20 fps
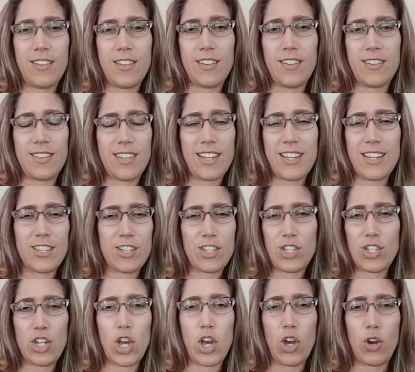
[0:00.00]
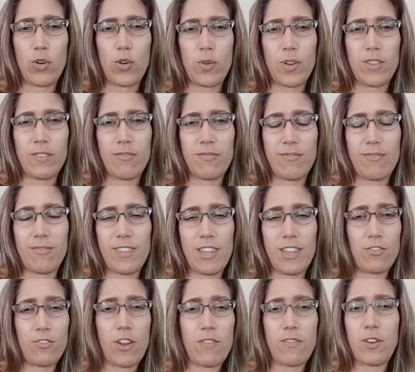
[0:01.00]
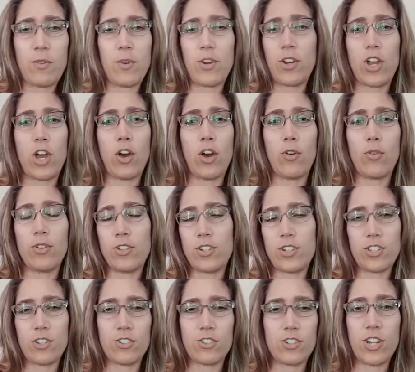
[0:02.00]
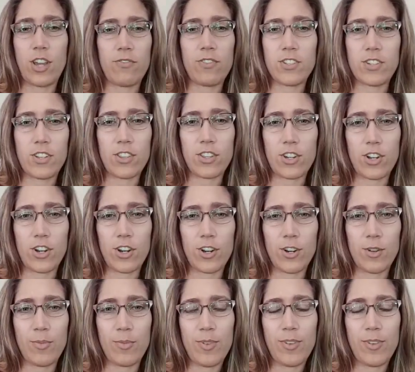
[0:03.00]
it's like in the snow and they don't have anywhere to go and just their stuff is on the curb.